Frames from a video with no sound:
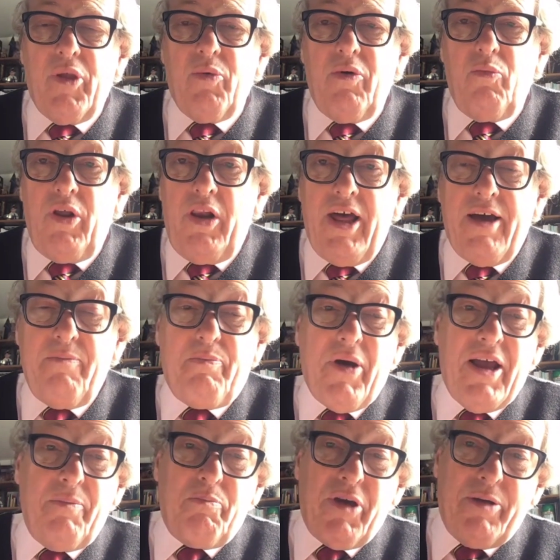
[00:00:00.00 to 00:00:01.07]
Will they
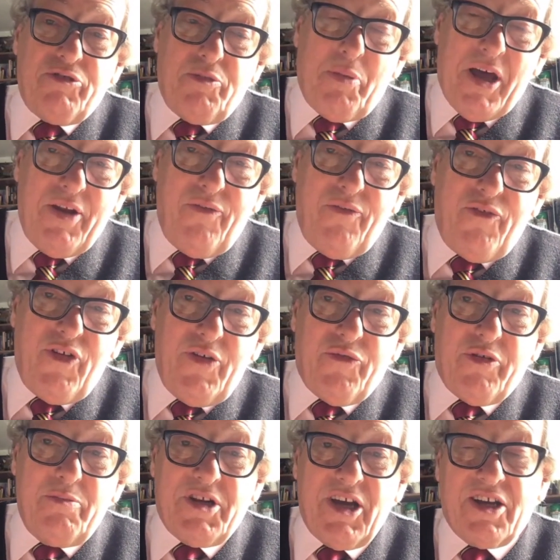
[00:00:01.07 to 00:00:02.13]
be able to benefit
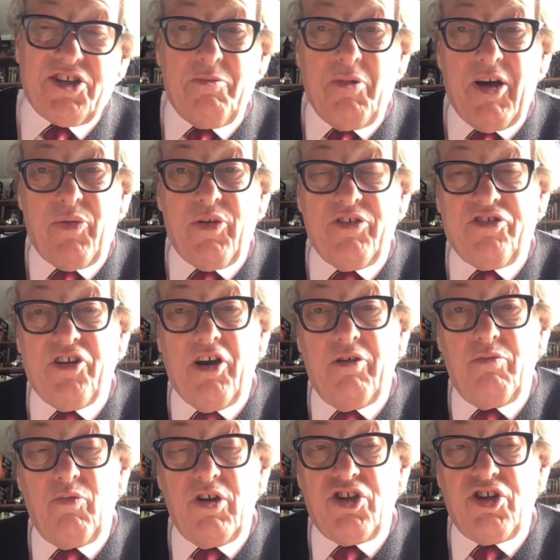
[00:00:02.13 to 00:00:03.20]
from
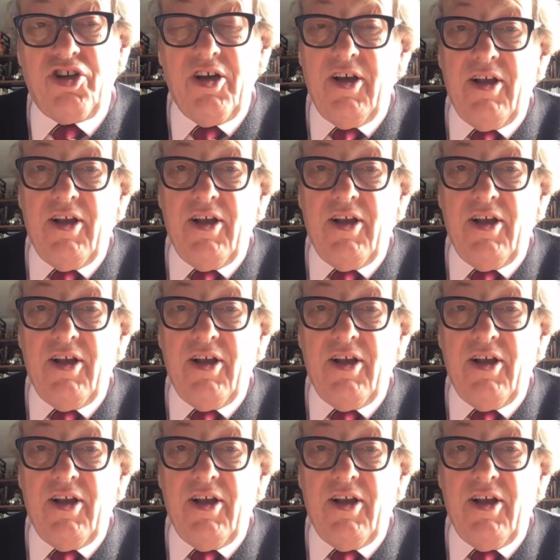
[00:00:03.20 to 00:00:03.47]
dexamethasone, which